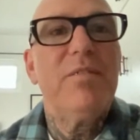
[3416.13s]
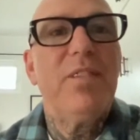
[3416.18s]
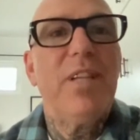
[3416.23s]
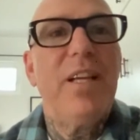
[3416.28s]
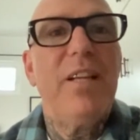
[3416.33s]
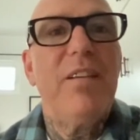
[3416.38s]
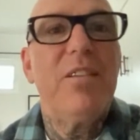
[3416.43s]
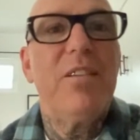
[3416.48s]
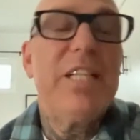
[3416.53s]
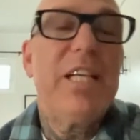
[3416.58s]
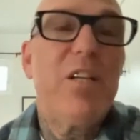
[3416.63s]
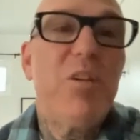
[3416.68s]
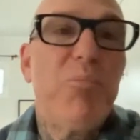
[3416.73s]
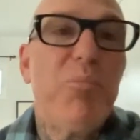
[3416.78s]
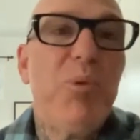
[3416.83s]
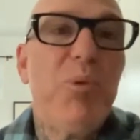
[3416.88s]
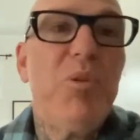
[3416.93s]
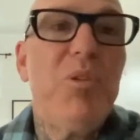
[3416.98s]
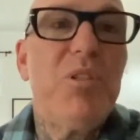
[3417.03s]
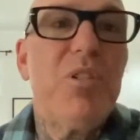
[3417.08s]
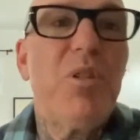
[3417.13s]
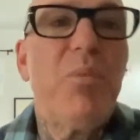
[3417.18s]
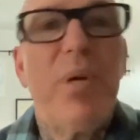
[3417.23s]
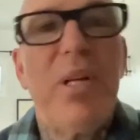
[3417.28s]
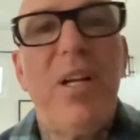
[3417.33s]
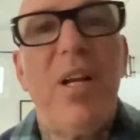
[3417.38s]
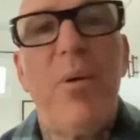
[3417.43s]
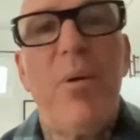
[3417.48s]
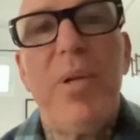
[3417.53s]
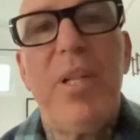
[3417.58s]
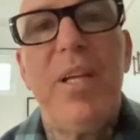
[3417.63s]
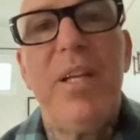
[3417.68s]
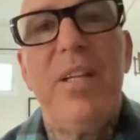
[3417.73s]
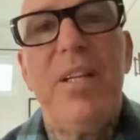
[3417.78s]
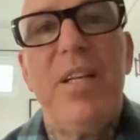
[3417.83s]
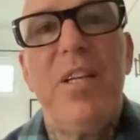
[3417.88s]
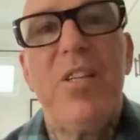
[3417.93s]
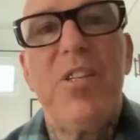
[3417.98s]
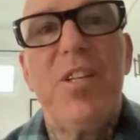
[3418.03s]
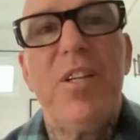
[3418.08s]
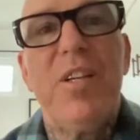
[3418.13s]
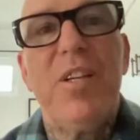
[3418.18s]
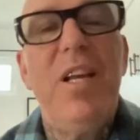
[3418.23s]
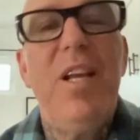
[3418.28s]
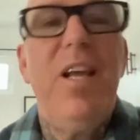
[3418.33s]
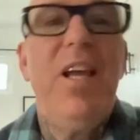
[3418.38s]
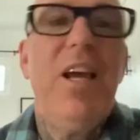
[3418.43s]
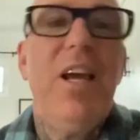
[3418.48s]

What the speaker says: They understood Buddhism, but not really addiction.